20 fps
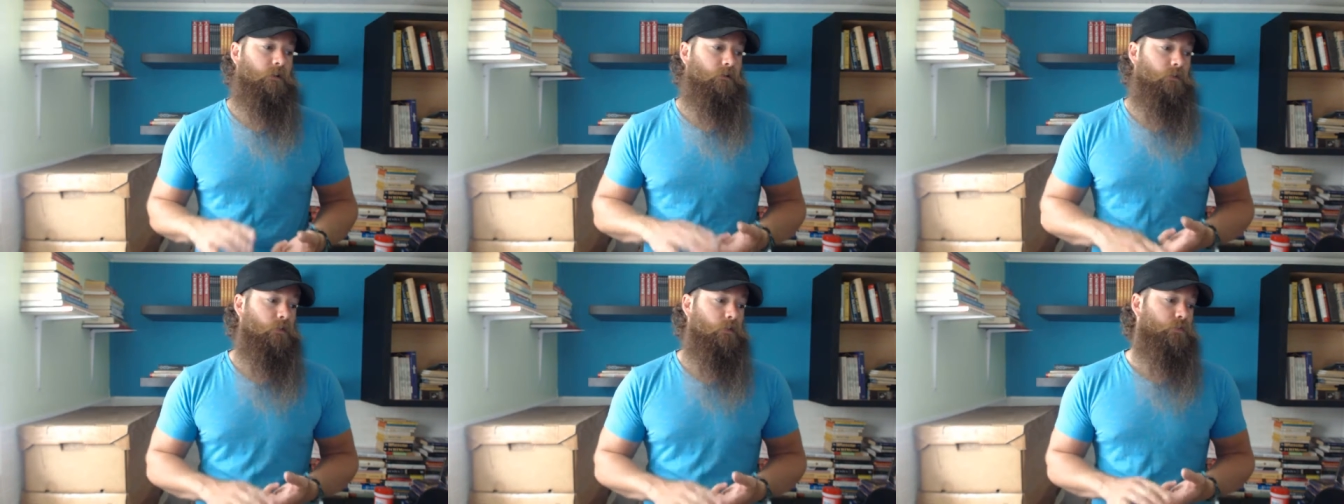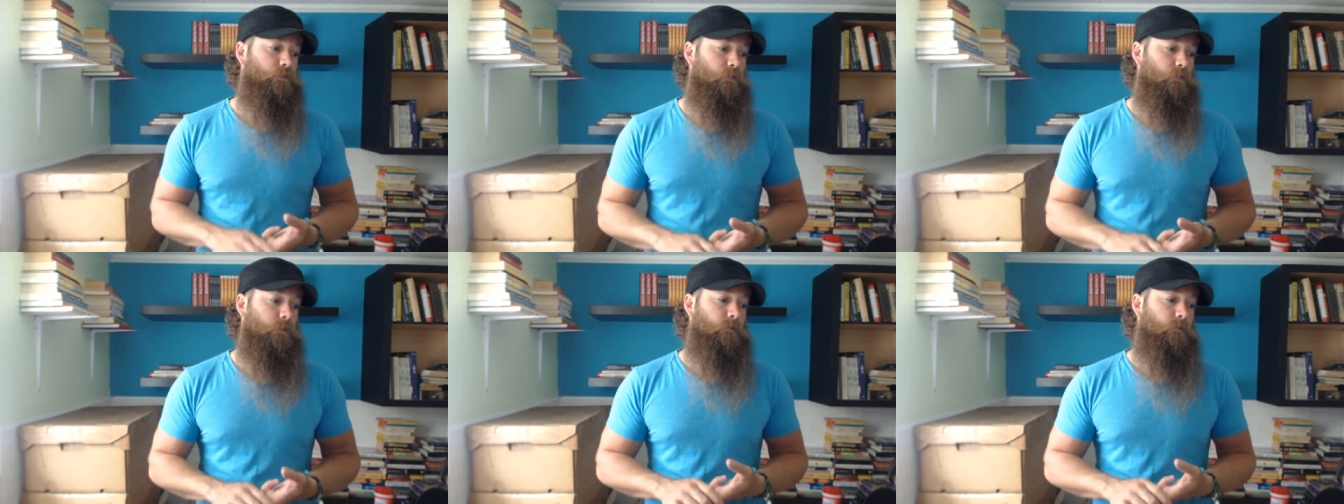
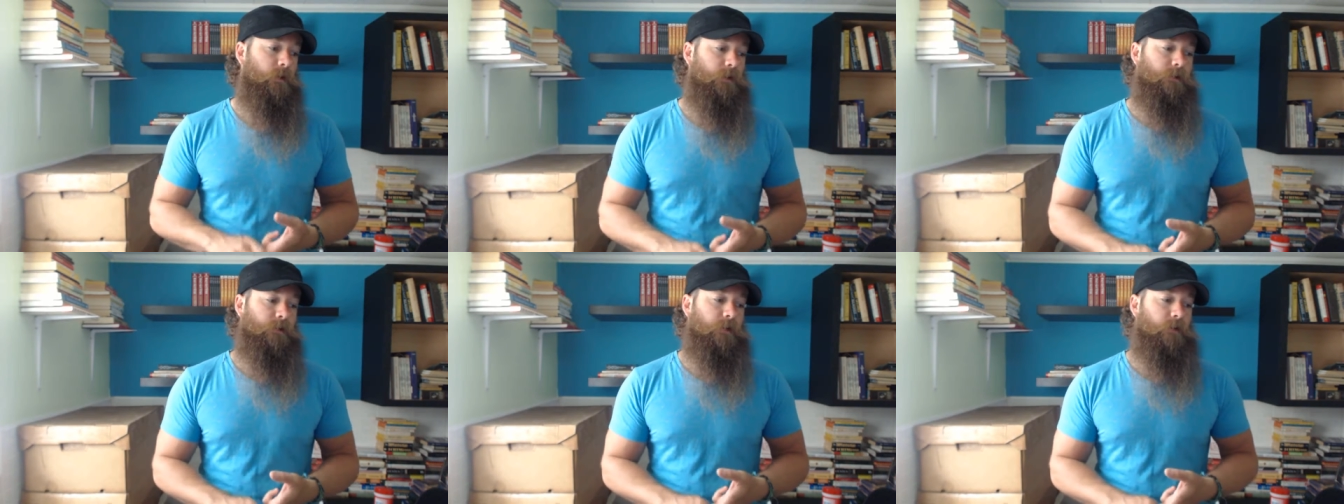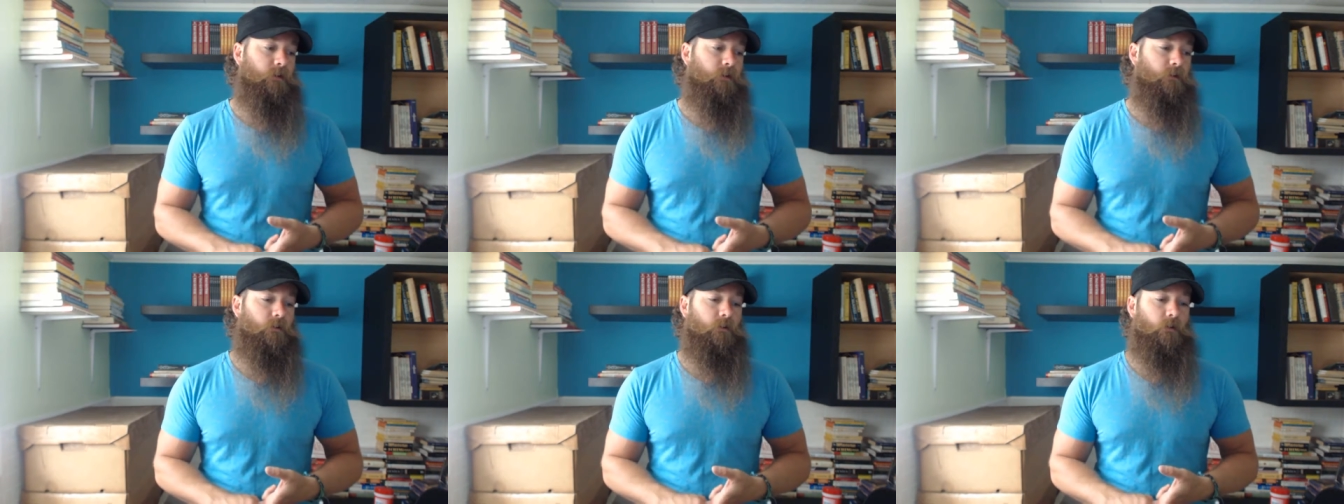Those 3 right
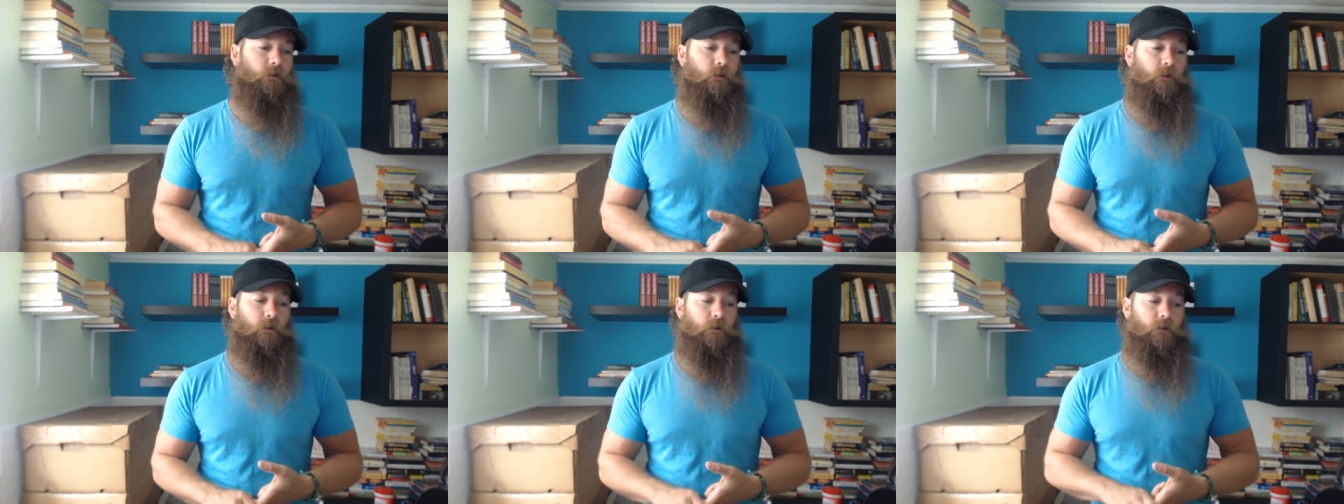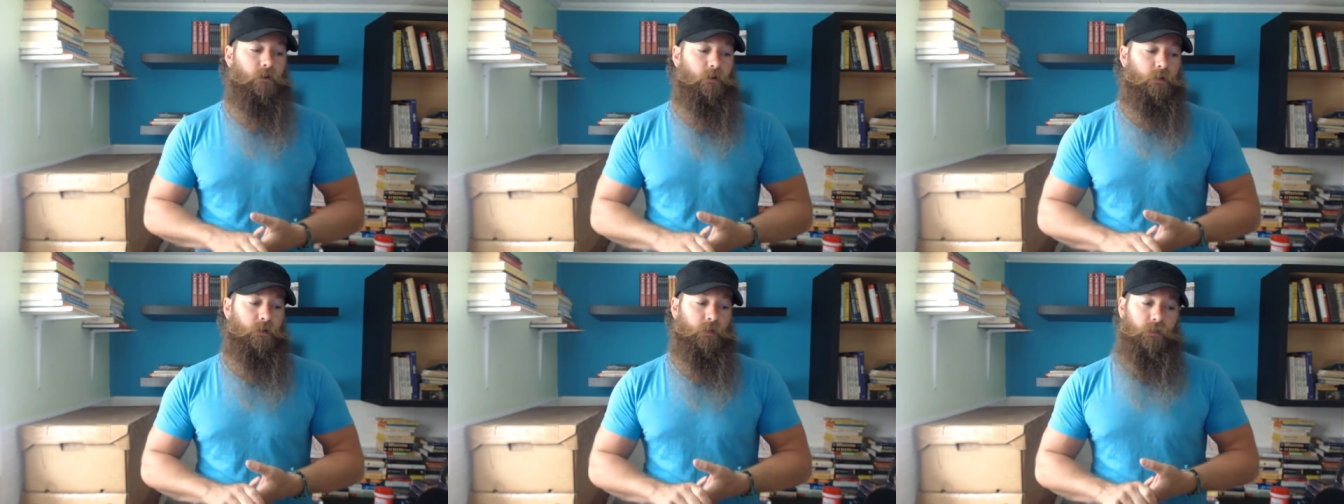there are,